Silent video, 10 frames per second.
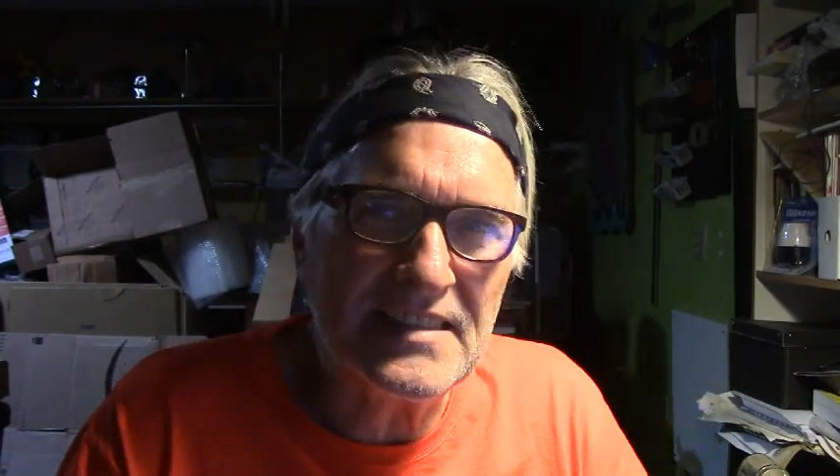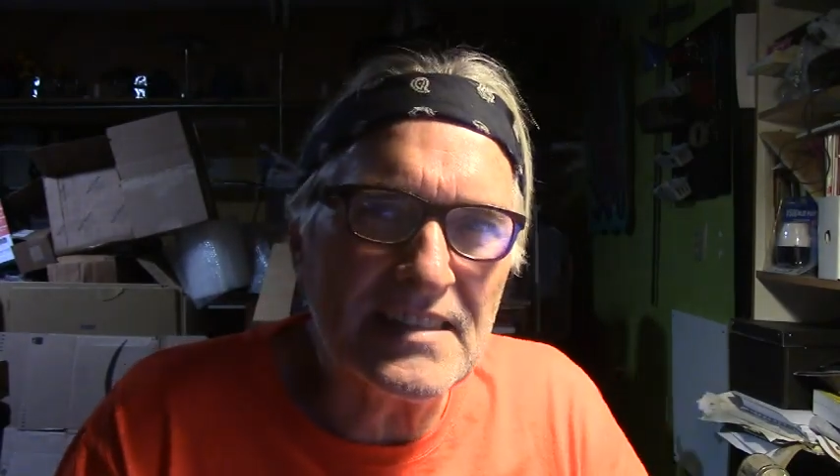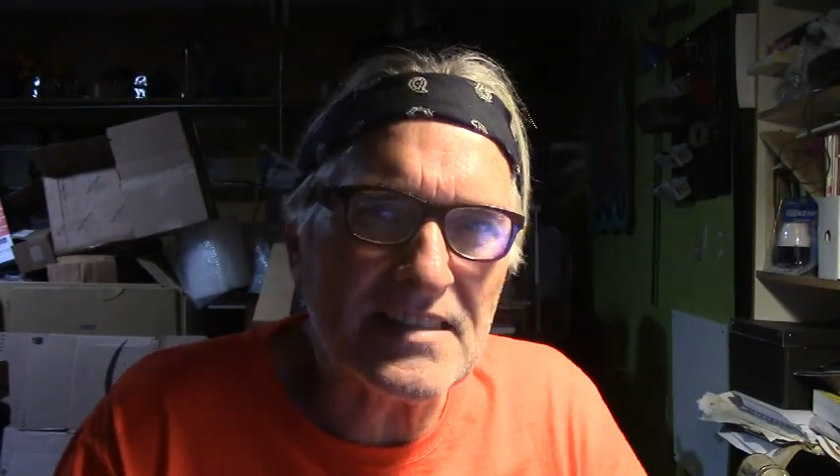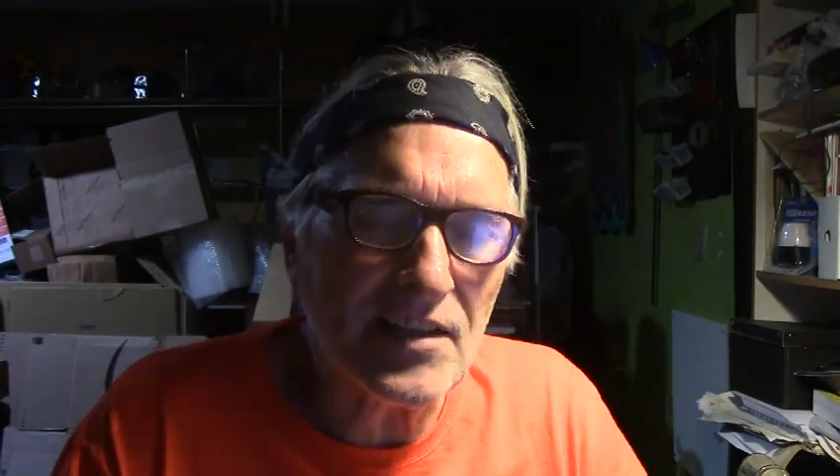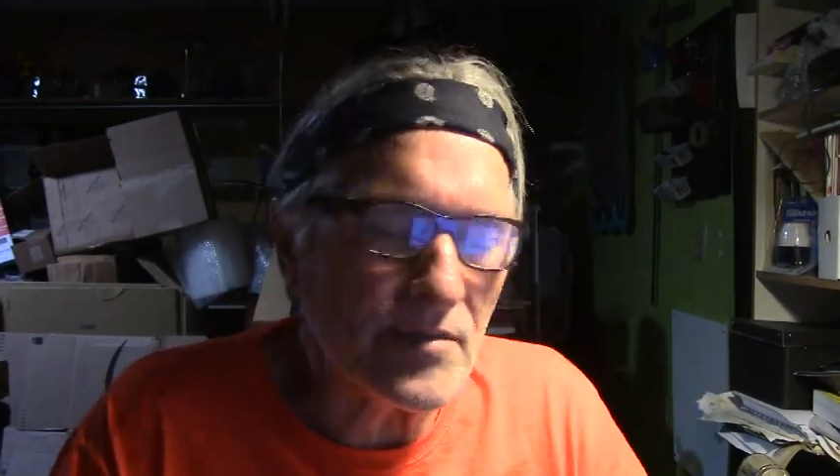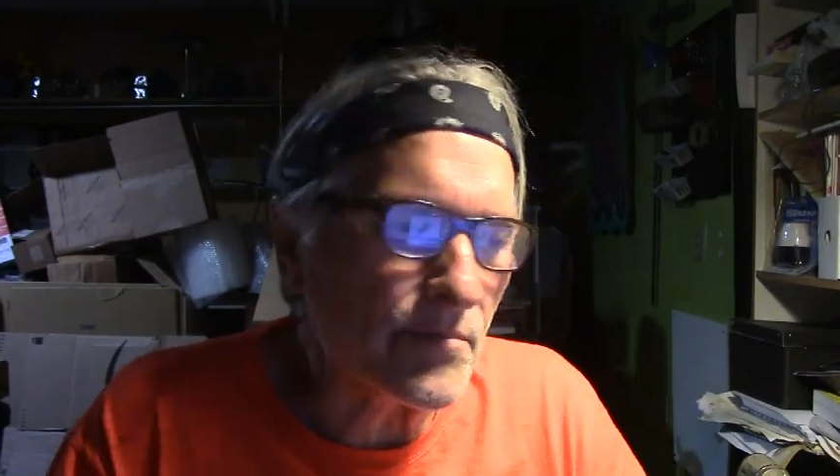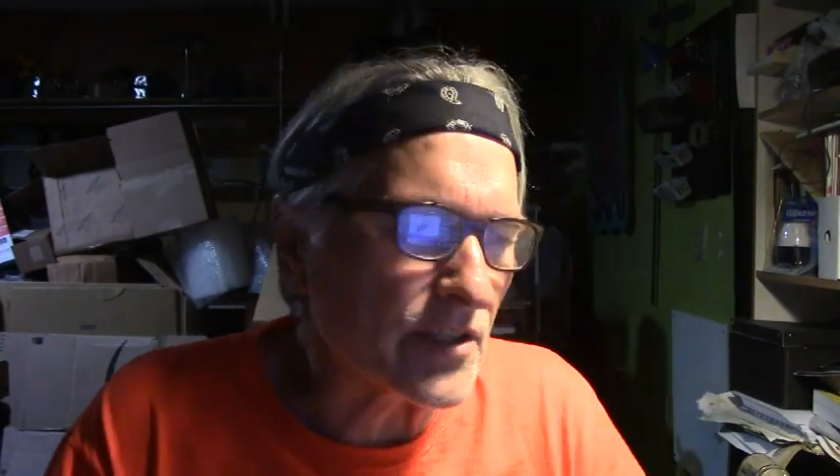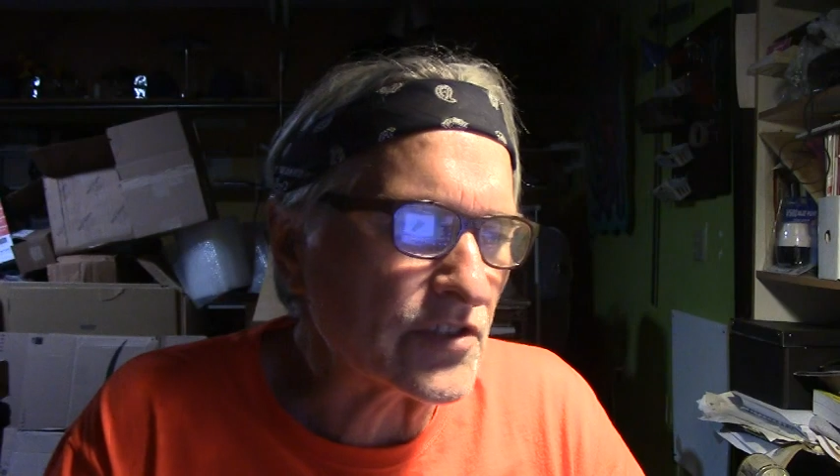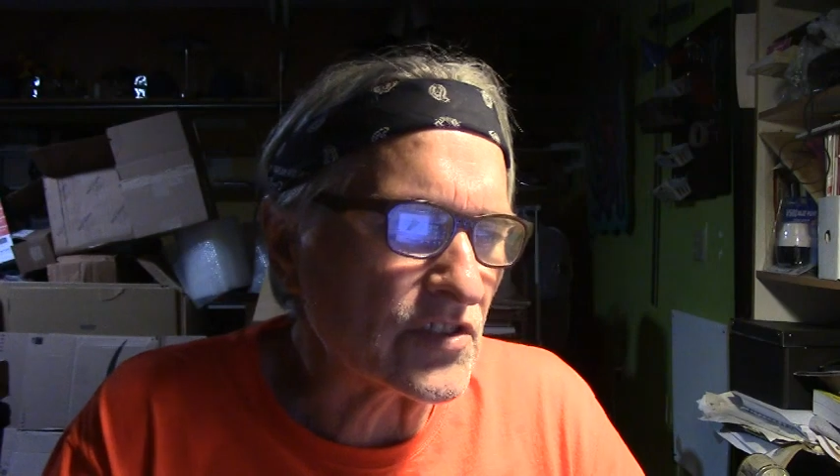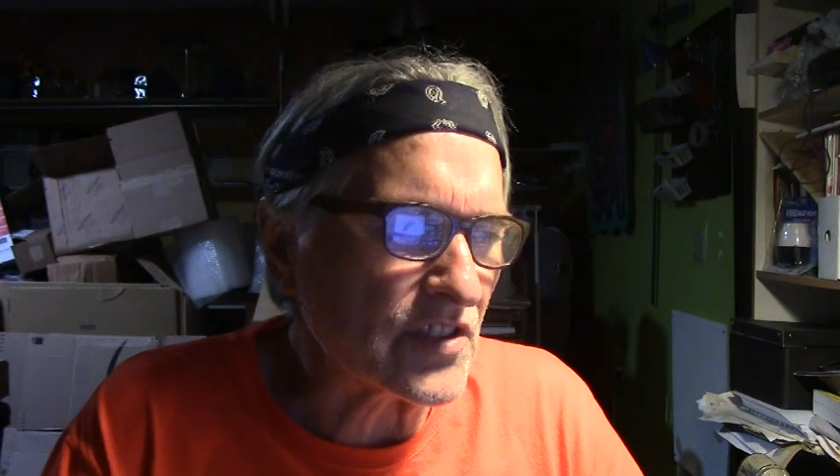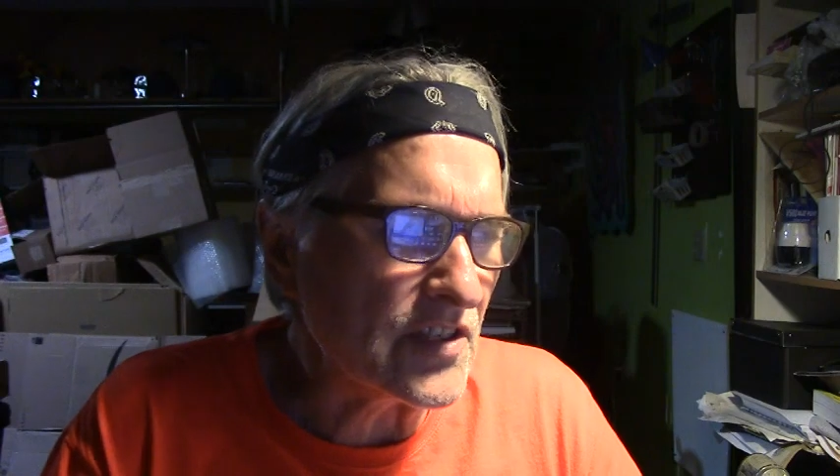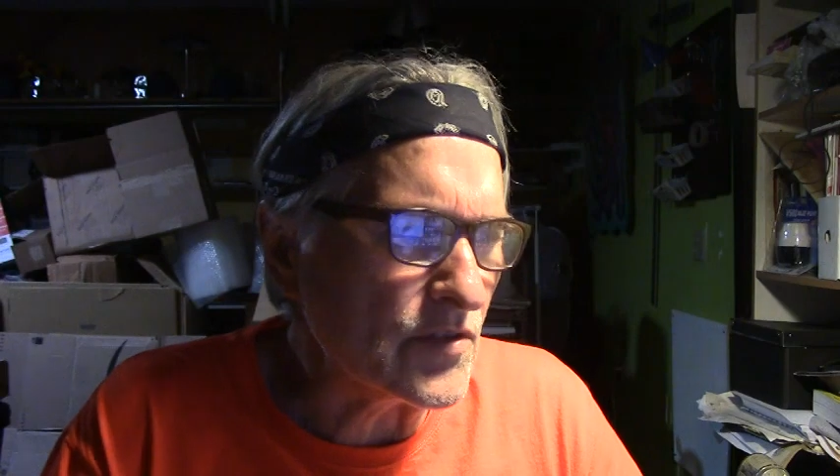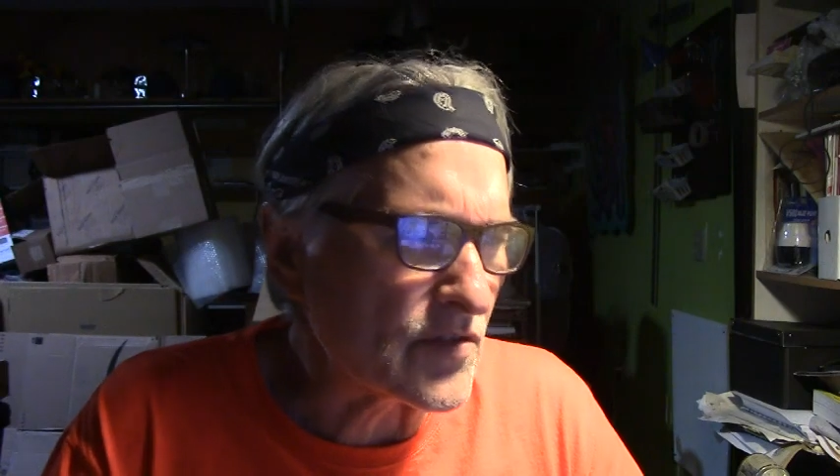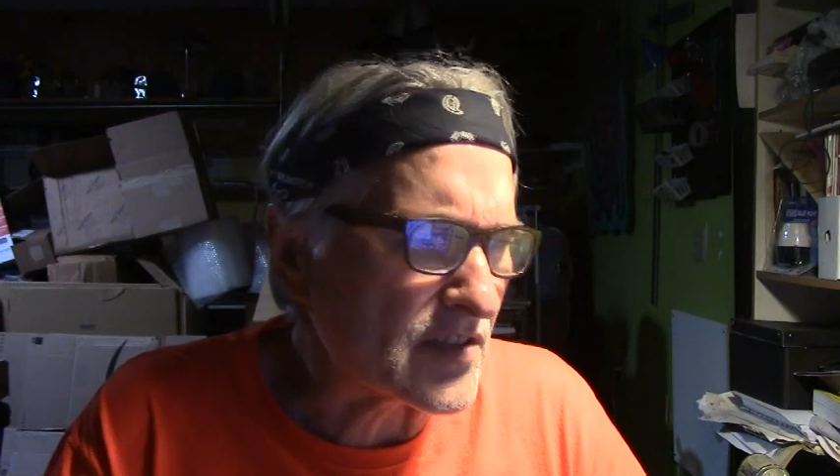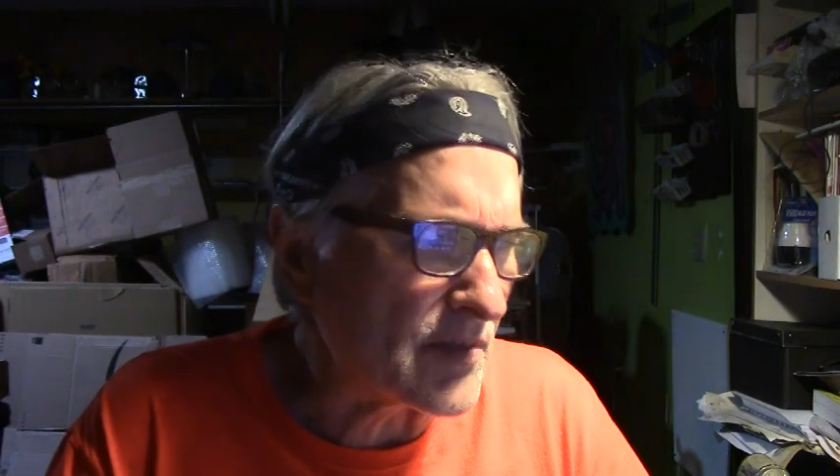detailing brushes, I
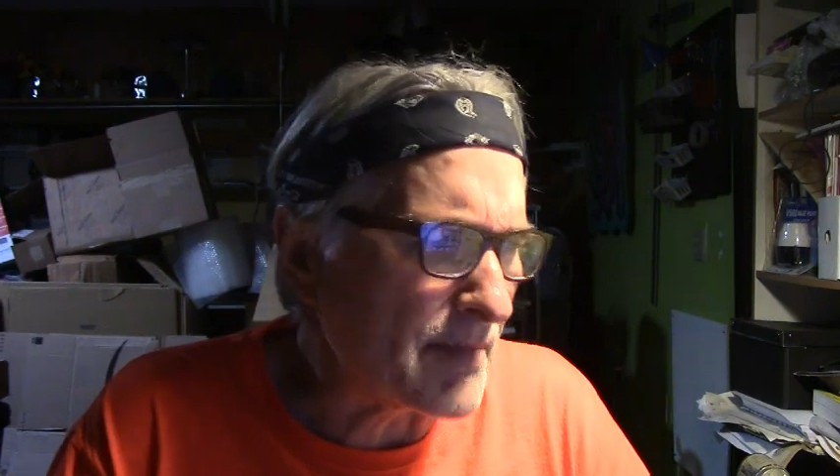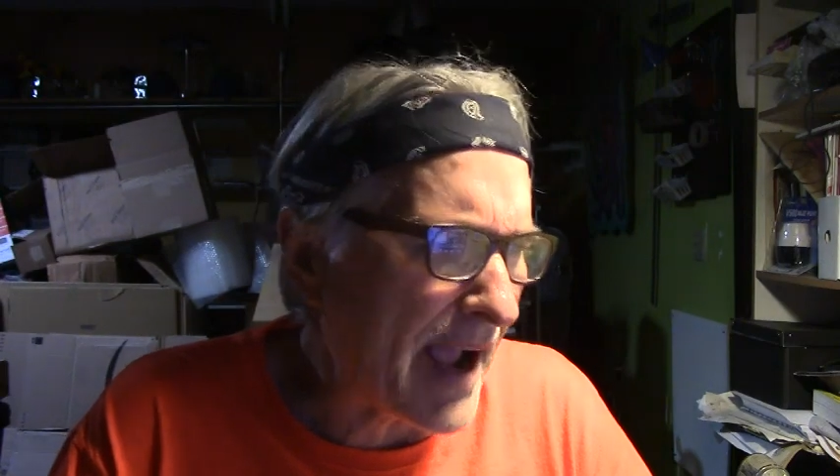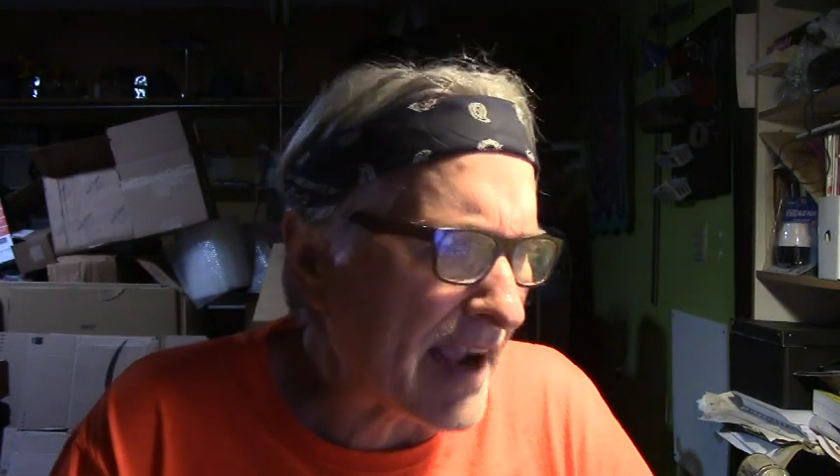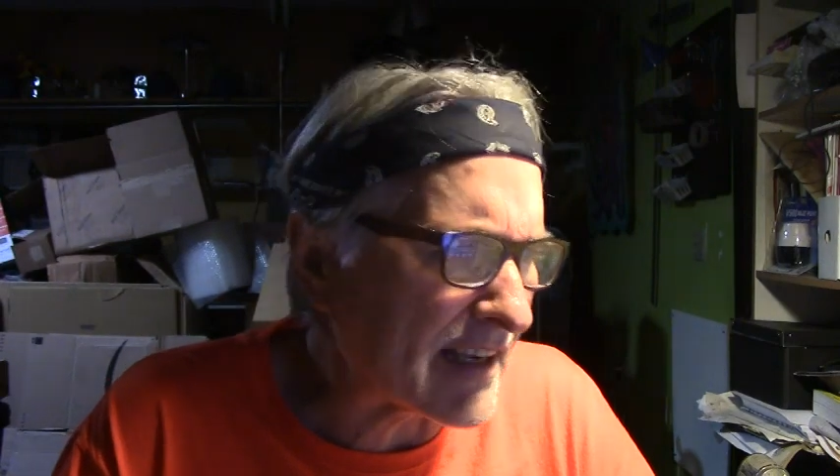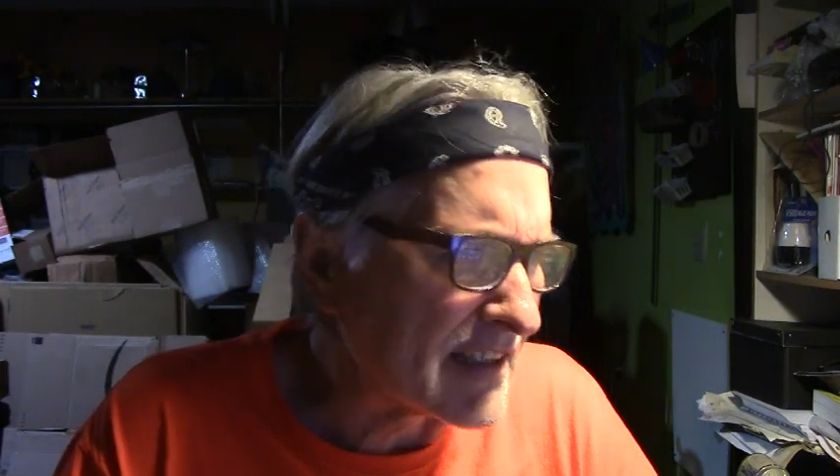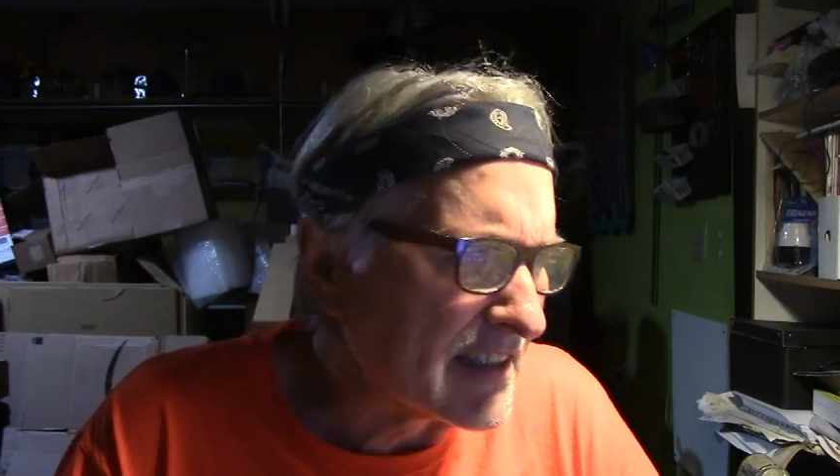use the Mack